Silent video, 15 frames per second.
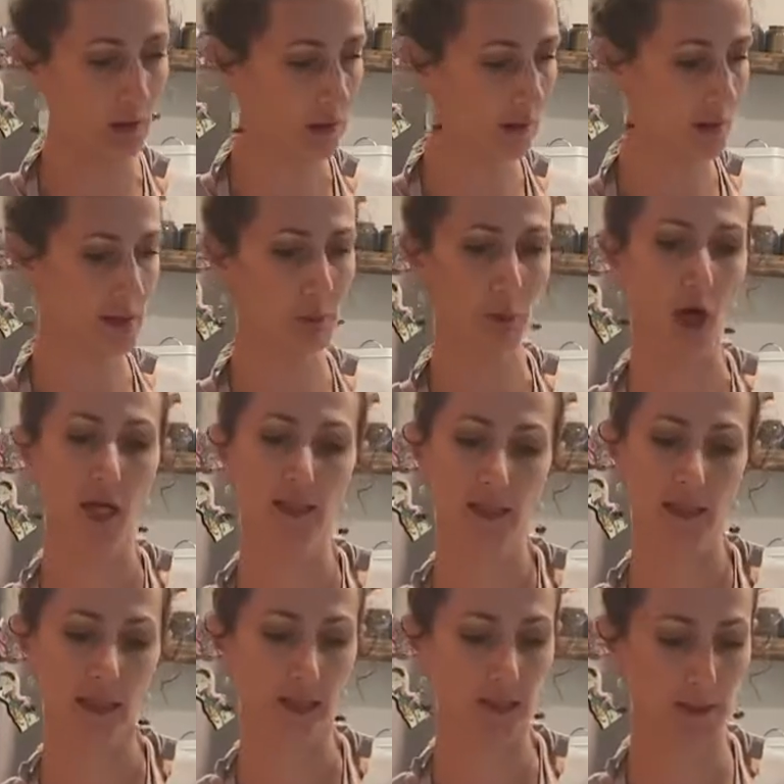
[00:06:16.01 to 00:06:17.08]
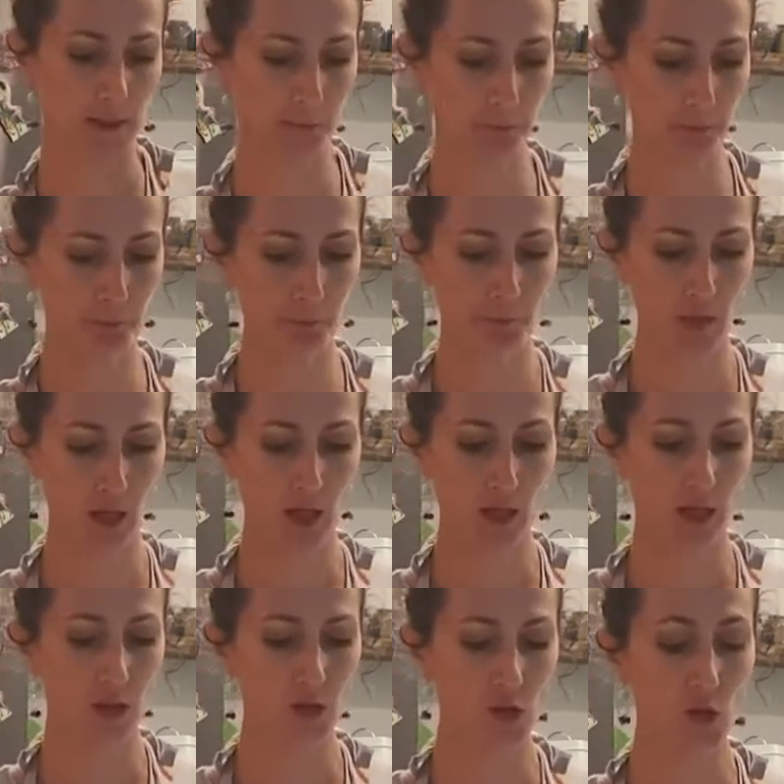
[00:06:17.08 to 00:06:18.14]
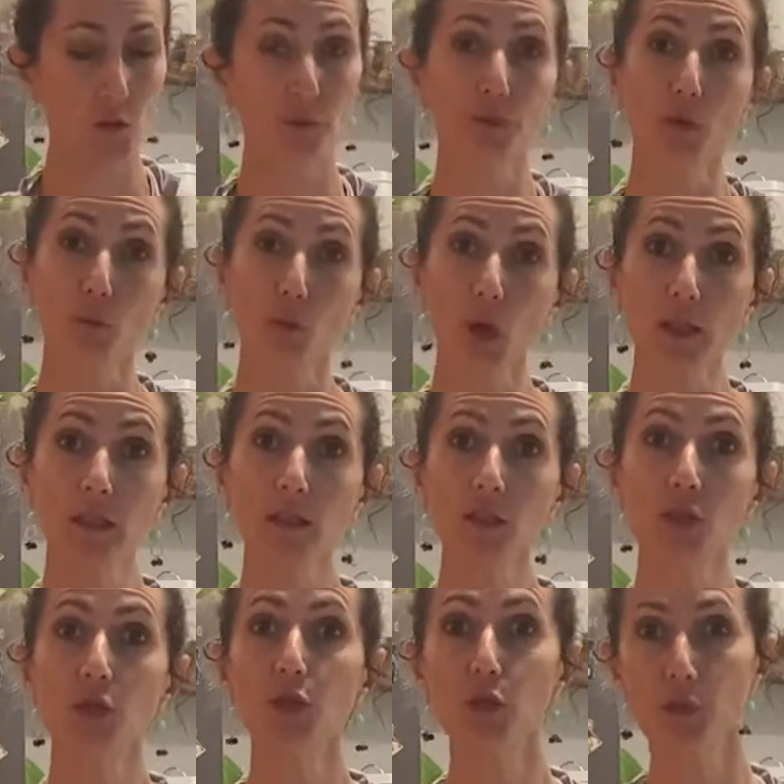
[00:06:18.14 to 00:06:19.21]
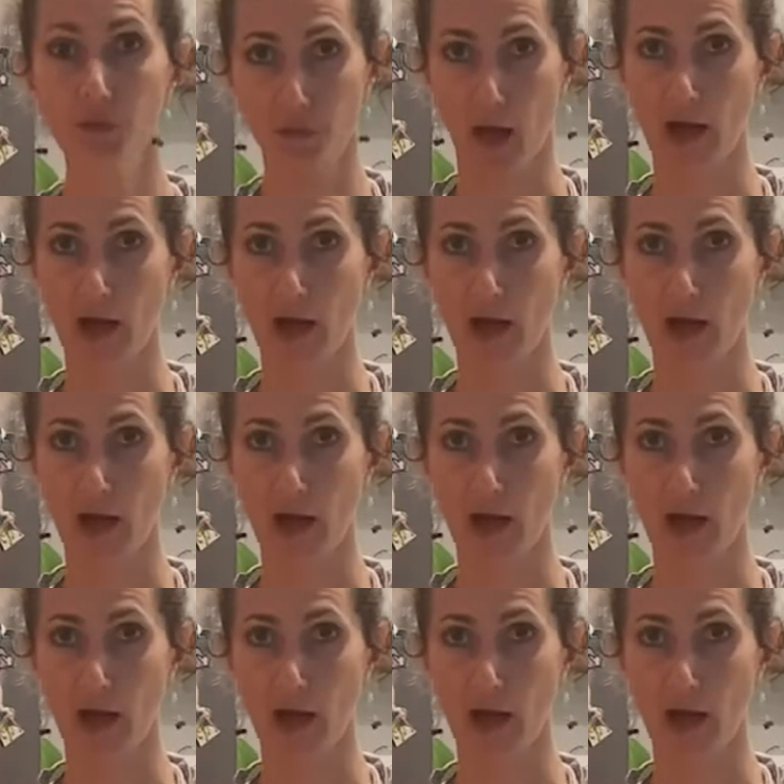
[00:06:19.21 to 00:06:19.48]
this process. So from 1 to 5.